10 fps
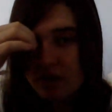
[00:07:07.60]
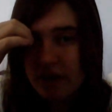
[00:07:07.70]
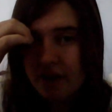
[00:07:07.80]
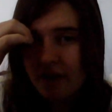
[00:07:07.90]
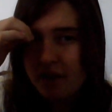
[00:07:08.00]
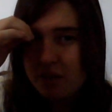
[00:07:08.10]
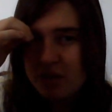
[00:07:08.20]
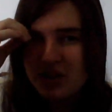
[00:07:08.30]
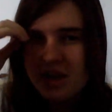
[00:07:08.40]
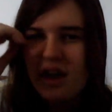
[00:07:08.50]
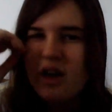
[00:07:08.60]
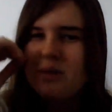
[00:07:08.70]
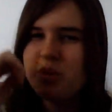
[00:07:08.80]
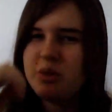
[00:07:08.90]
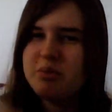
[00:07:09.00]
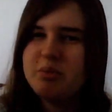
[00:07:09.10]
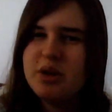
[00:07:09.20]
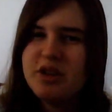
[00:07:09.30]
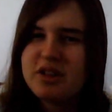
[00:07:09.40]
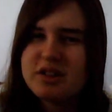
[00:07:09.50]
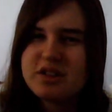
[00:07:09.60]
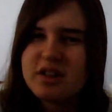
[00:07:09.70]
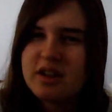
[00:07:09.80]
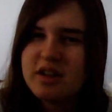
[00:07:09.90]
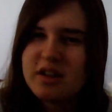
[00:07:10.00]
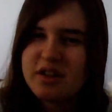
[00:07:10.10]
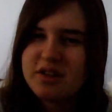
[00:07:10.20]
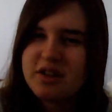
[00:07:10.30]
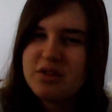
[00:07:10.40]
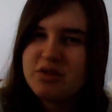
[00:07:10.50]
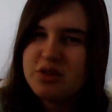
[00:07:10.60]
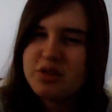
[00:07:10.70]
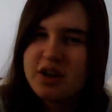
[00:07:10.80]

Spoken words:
yeah, I wish I had more books like I could give you.